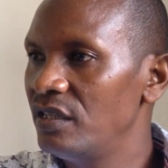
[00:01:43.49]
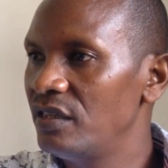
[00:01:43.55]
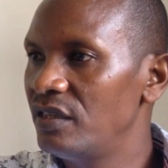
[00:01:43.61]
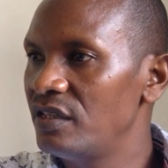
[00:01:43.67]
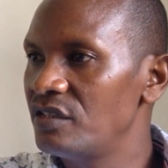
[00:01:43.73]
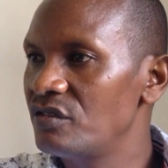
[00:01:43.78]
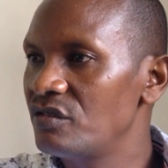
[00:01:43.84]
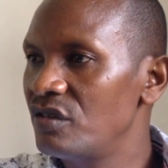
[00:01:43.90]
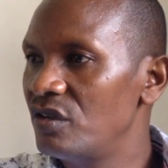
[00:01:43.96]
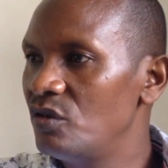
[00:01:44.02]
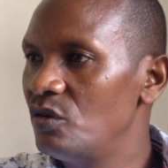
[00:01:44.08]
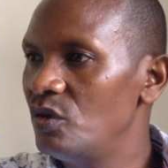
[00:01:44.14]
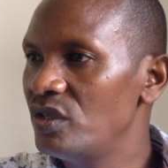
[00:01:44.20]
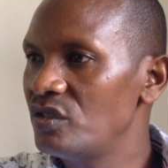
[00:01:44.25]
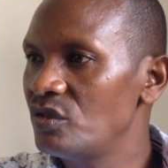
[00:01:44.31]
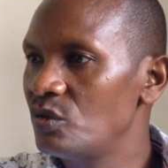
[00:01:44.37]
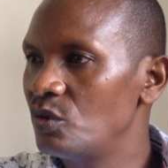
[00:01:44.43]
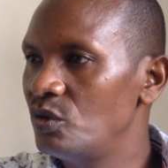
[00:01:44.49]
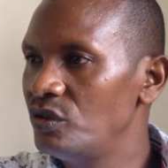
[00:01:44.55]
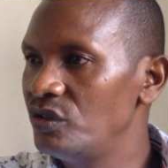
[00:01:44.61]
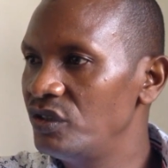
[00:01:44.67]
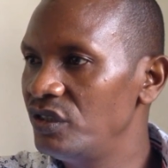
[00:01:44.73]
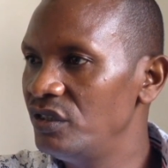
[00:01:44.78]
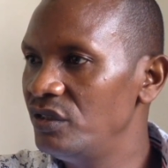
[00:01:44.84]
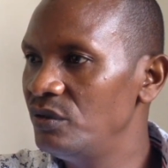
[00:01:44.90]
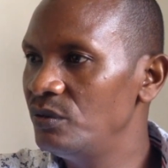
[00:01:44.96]
The struggle has to
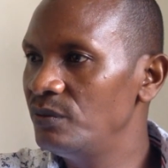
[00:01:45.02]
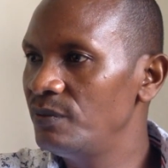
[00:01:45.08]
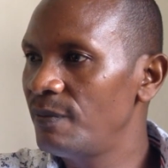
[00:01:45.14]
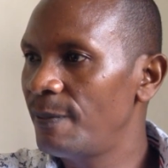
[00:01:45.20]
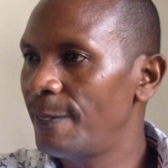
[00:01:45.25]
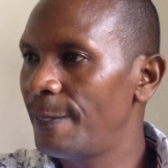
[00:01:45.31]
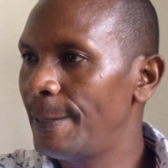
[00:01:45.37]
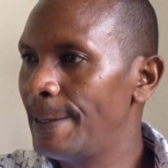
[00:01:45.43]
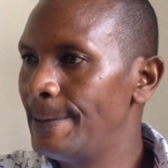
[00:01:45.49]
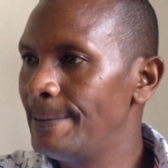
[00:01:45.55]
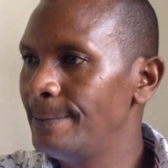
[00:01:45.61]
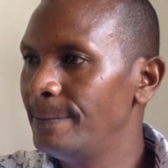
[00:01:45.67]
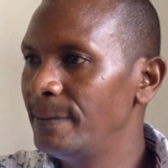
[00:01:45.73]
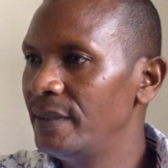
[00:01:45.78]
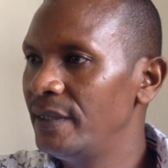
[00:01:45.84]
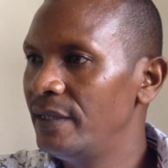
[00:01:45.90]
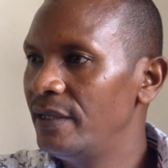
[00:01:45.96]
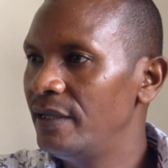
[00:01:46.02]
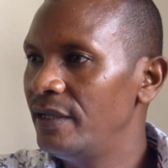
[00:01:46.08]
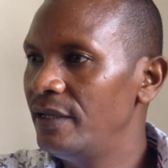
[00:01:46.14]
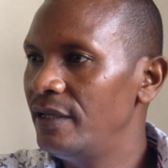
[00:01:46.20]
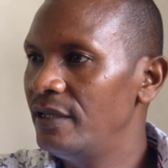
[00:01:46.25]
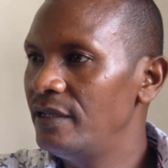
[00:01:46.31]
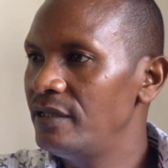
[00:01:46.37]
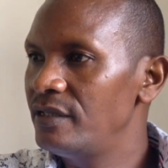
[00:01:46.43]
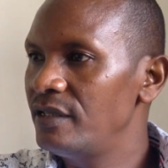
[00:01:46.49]
continue,
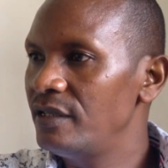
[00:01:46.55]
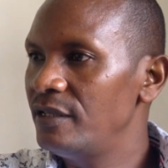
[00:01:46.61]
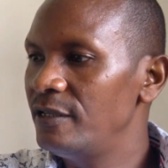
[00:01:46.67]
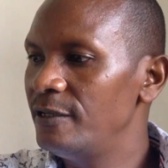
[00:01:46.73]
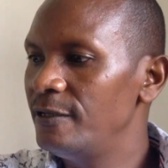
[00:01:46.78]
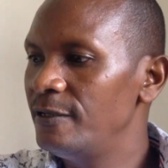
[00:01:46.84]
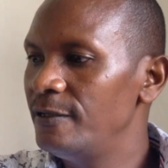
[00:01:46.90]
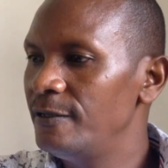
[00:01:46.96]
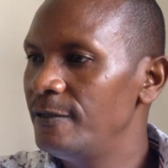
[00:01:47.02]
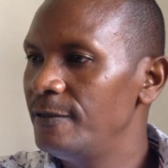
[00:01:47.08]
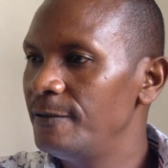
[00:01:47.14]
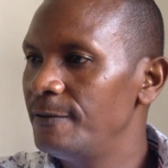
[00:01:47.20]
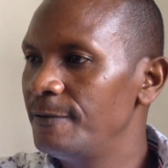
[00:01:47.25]
and the